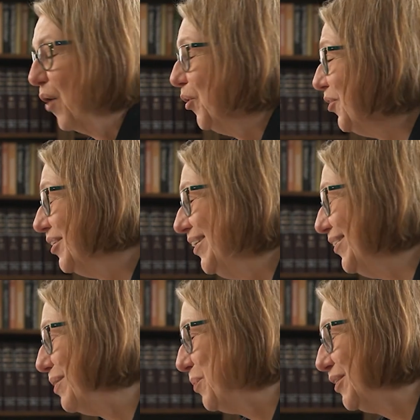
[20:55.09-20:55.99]
Now,
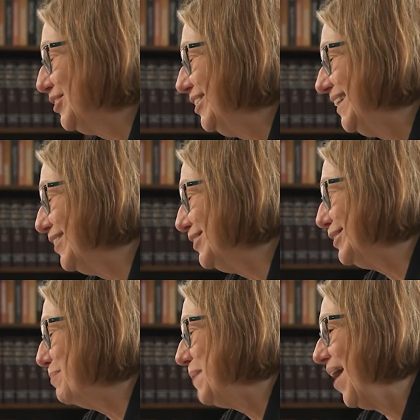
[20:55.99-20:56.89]
earlier in the book, she
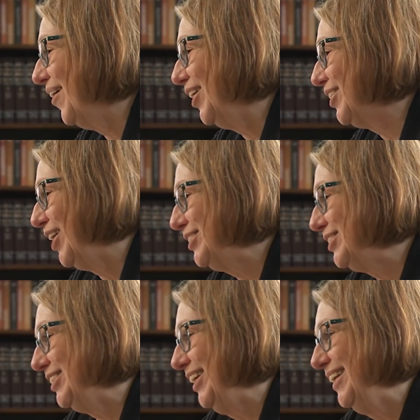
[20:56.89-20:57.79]
tells us about
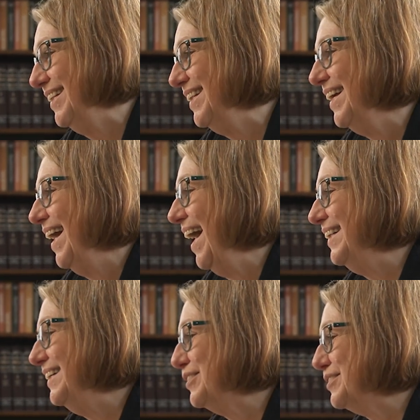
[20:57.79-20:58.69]
Augustine
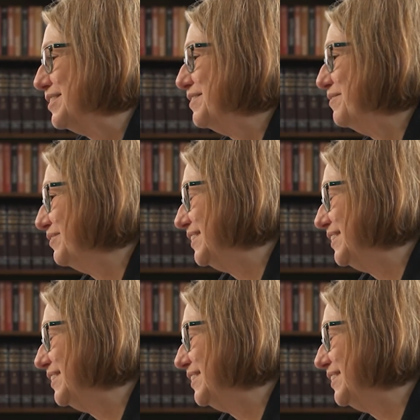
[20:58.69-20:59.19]
and his